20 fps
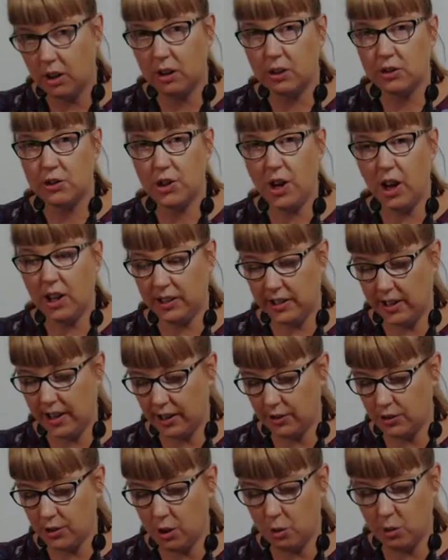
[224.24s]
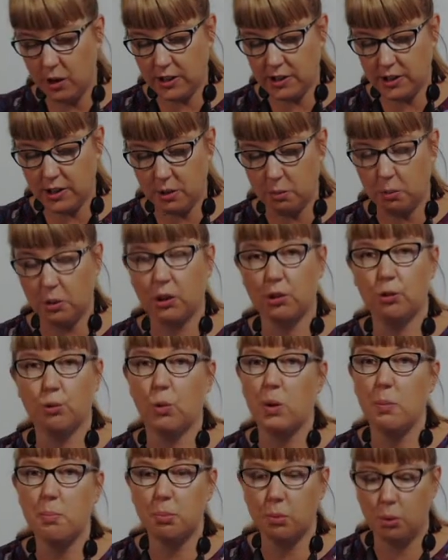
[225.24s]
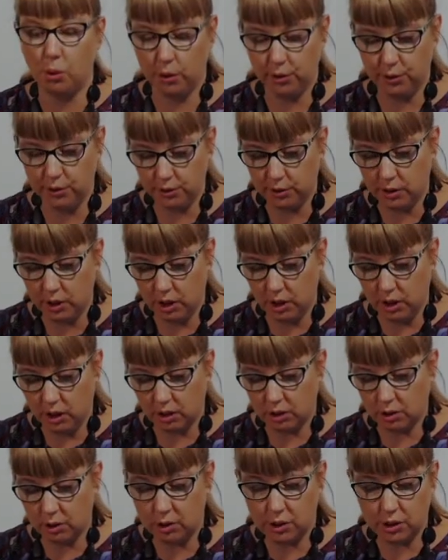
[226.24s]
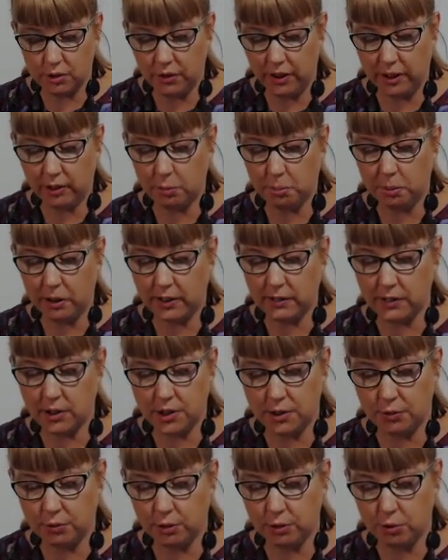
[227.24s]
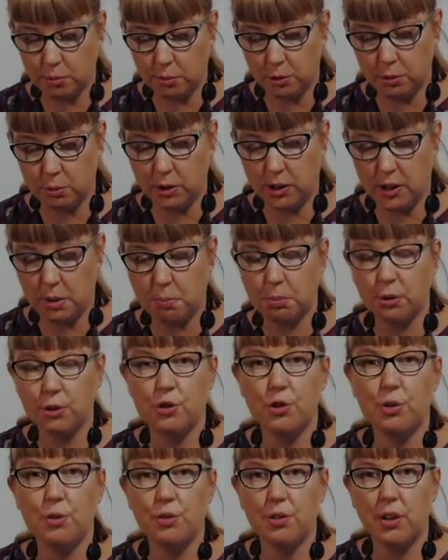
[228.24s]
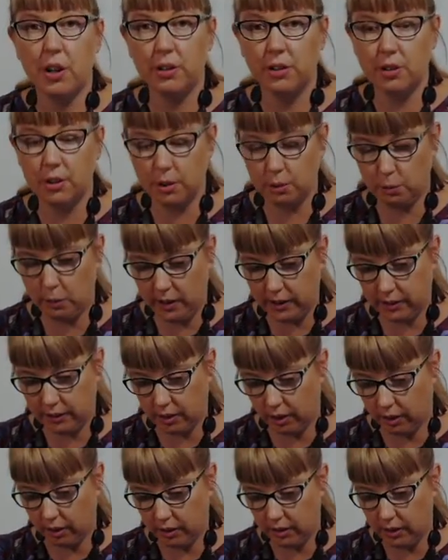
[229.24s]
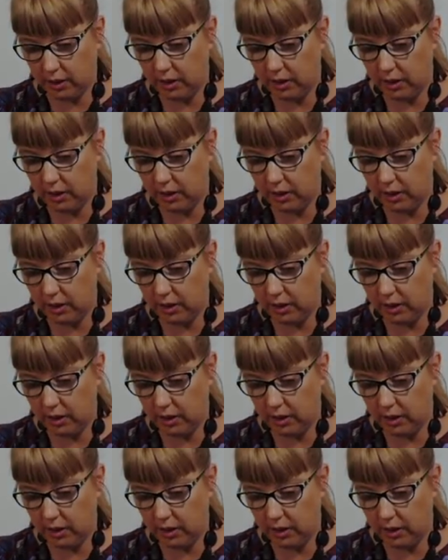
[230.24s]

Charlie had no idea what a grip was, couldn't have explained the difference between a producer and a director,